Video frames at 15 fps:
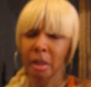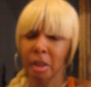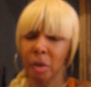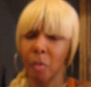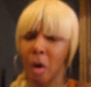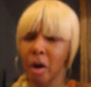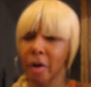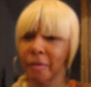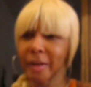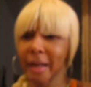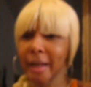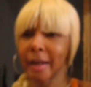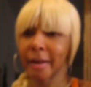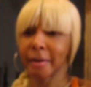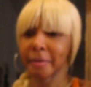So walk over
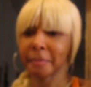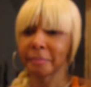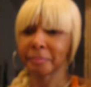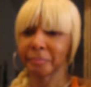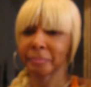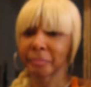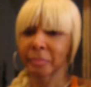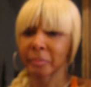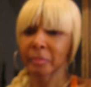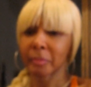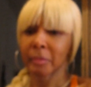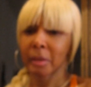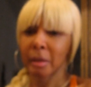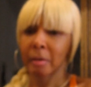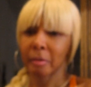there,
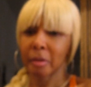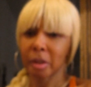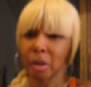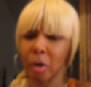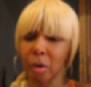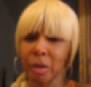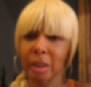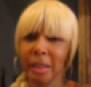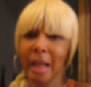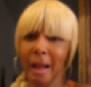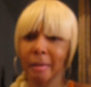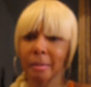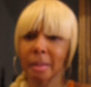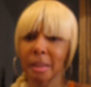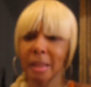go
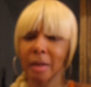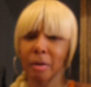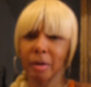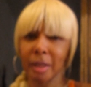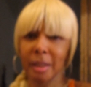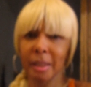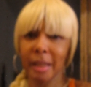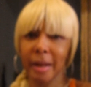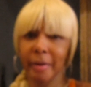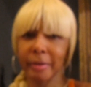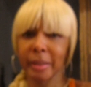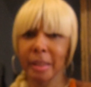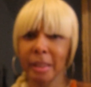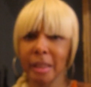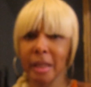down, sit on the
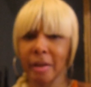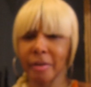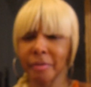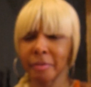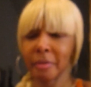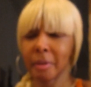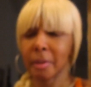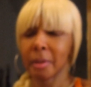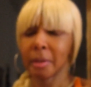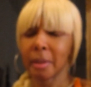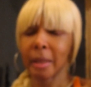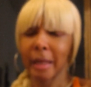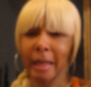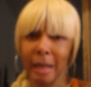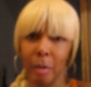stairs and stuff,
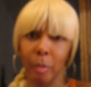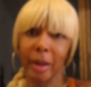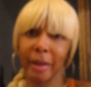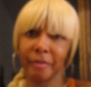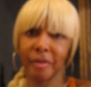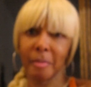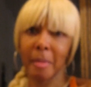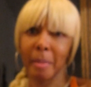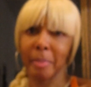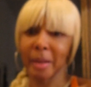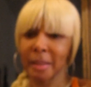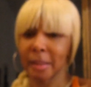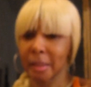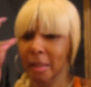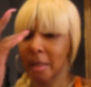and I'm waiting for my
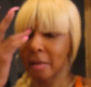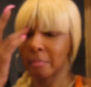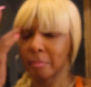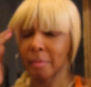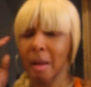bus to come.